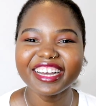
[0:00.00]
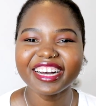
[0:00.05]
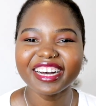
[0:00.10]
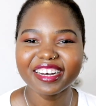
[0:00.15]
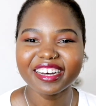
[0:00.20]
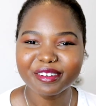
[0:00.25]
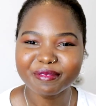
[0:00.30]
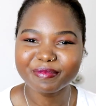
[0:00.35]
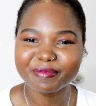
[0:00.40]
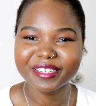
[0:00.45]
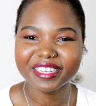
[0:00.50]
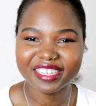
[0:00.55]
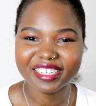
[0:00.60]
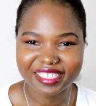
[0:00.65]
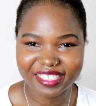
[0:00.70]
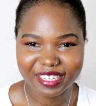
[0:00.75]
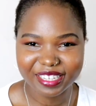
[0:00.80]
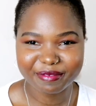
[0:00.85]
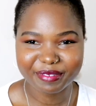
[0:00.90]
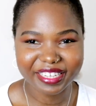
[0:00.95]
I'll put it
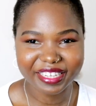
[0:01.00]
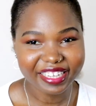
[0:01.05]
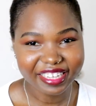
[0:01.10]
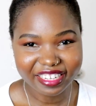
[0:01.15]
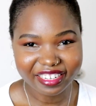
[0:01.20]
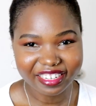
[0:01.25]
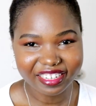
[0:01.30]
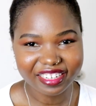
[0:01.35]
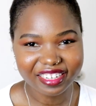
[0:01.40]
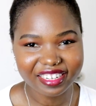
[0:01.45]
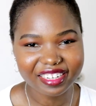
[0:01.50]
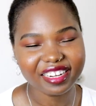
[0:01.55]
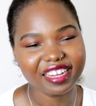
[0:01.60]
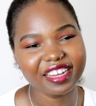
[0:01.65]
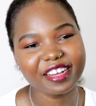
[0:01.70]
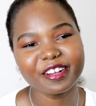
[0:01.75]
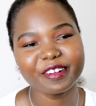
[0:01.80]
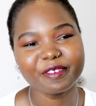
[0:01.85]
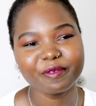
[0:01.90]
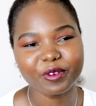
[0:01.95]
somewhere here
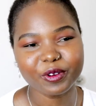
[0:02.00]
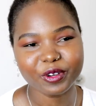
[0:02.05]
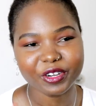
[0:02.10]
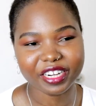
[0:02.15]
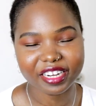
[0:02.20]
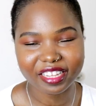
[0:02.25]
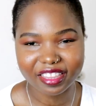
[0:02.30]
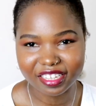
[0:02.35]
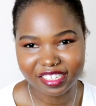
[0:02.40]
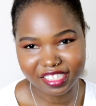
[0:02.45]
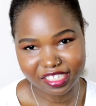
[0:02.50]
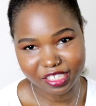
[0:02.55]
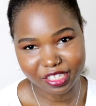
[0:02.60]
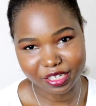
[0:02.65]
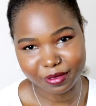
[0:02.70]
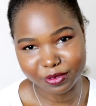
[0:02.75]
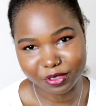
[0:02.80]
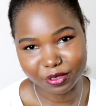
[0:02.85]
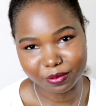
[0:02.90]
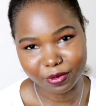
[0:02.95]
or in the
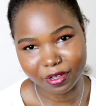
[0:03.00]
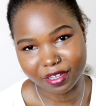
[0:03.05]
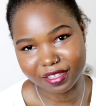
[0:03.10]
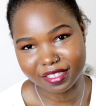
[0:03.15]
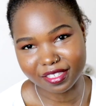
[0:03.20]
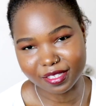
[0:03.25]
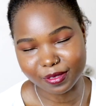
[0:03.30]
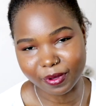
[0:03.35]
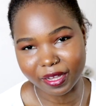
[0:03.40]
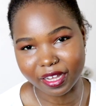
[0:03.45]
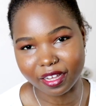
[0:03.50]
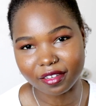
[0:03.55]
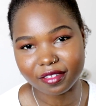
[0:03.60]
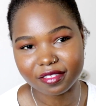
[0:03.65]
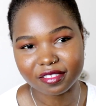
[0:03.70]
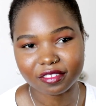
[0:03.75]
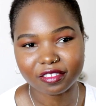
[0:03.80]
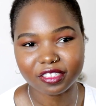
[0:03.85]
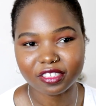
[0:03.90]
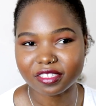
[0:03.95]
description box as well.
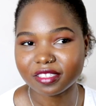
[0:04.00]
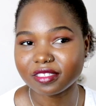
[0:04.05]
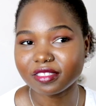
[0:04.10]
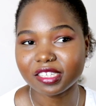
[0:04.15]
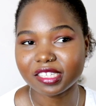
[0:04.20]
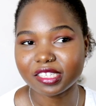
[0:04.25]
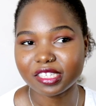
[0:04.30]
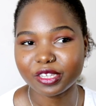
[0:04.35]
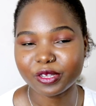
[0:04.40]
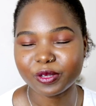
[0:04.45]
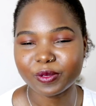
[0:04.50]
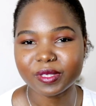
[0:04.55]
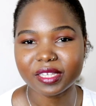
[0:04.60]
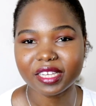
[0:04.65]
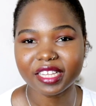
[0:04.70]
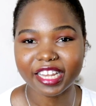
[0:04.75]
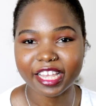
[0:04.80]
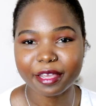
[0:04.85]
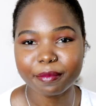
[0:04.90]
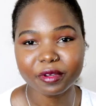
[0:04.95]
So you just need to use
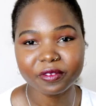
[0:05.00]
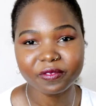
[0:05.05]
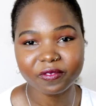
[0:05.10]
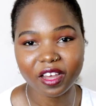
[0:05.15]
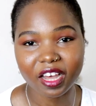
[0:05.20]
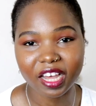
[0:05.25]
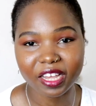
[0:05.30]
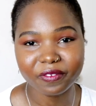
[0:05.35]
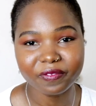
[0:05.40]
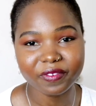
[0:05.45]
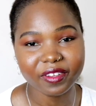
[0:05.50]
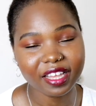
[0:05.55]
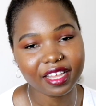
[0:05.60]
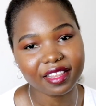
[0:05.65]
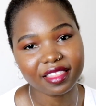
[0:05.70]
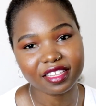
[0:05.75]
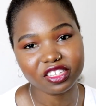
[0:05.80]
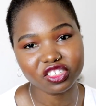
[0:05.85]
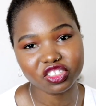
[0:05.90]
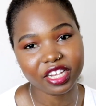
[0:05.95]
Halima5
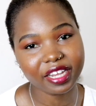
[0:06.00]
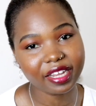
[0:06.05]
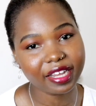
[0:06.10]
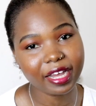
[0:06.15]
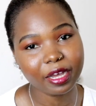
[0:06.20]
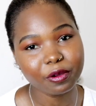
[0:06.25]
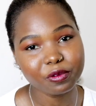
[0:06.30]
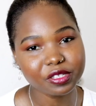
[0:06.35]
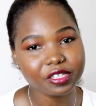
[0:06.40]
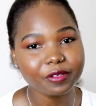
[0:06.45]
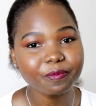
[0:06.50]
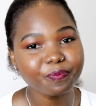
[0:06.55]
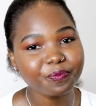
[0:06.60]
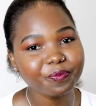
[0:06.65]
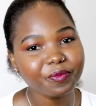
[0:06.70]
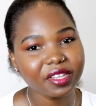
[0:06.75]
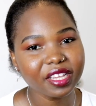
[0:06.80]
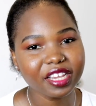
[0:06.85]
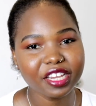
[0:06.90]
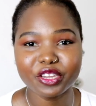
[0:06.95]
at the checkout
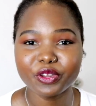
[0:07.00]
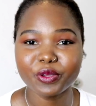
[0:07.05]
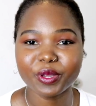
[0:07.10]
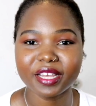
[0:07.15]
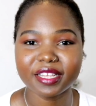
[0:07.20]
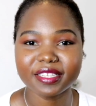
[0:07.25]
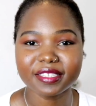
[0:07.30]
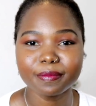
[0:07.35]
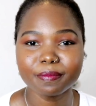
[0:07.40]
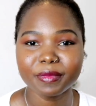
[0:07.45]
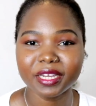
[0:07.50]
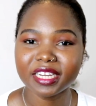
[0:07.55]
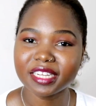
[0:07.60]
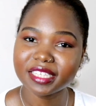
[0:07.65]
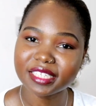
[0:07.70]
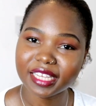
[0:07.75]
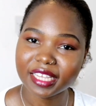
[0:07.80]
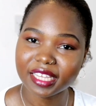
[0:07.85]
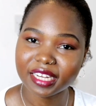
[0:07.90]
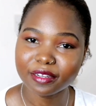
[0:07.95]
and you get some money
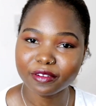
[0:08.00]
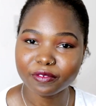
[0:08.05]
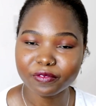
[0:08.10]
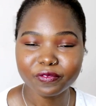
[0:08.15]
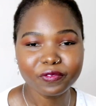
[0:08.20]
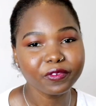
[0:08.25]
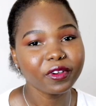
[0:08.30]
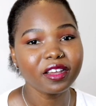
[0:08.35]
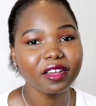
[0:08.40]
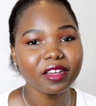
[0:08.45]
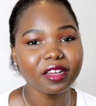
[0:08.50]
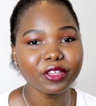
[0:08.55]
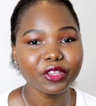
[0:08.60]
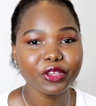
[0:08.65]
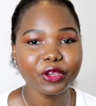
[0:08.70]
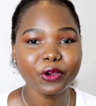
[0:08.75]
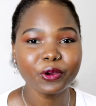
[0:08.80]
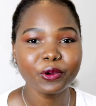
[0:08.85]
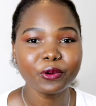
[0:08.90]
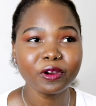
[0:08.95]
taken off
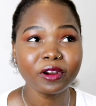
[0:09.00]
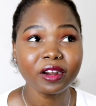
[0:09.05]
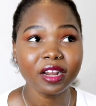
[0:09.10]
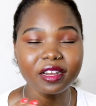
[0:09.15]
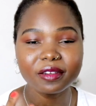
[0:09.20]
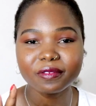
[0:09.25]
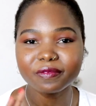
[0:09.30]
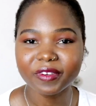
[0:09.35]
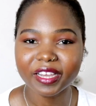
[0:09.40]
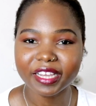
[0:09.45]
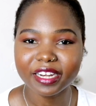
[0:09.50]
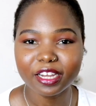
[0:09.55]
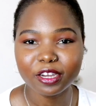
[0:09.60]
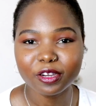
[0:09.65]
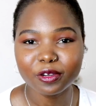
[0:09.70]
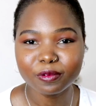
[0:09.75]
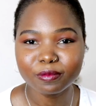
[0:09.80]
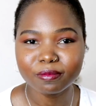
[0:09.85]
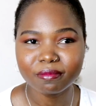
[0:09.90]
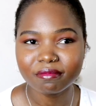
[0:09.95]
your
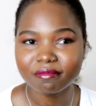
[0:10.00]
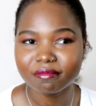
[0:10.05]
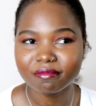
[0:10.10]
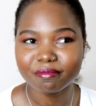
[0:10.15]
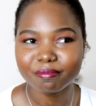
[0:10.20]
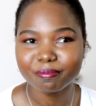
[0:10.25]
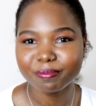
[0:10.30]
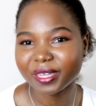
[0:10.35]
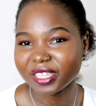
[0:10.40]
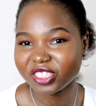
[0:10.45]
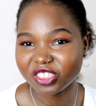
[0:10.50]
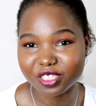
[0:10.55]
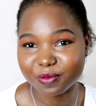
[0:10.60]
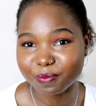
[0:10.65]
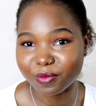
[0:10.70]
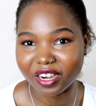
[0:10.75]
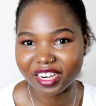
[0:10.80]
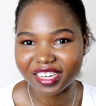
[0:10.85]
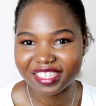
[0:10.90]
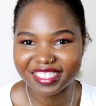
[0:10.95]
final purchase
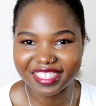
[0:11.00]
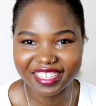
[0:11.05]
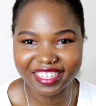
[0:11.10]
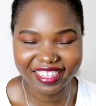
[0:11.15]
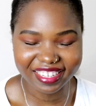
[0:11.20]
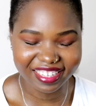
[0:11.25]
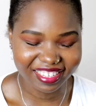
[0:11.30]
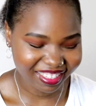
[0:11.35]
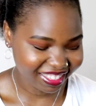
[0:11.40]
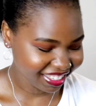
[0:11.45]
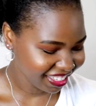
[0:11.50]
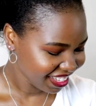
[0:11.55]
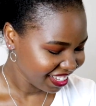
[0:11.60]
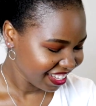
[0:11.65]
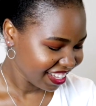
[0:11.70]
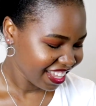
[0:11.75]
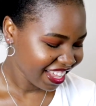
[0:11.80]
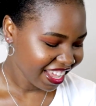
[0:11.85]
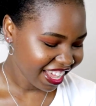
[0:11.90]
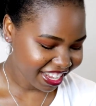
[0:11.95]
price.
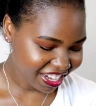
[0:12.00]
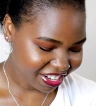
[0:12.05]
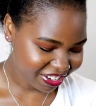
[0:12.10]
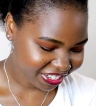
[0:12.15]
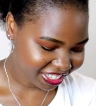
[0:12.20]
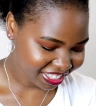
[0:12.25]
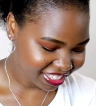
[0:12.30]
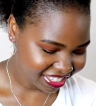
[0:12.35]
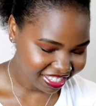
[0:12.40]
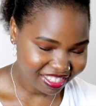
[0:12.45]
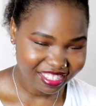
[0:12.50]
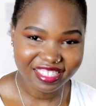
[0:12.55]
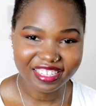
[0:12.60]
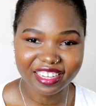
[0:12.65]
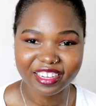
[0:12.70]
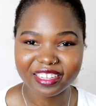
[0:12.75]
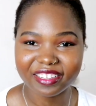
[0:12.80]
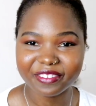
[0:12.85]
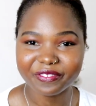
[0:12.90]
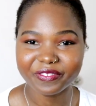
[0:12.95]
Anyways,
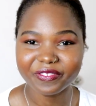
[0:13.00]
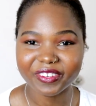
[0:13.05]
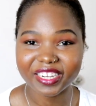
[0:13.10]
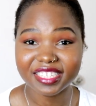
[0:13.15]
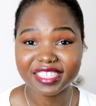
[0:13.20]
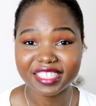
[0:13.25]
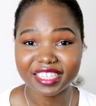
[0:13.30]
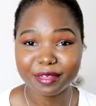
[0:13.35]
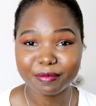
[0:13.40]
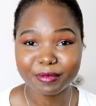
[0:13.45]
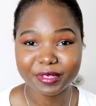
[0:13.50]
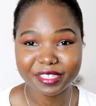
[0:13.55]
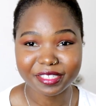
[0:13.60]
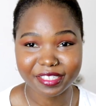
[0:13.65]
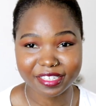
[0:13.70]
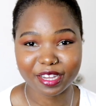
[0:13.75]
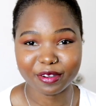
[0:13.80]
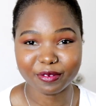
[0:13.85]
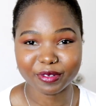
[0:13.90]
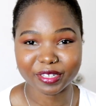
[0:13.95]
so the first thing I'm going to start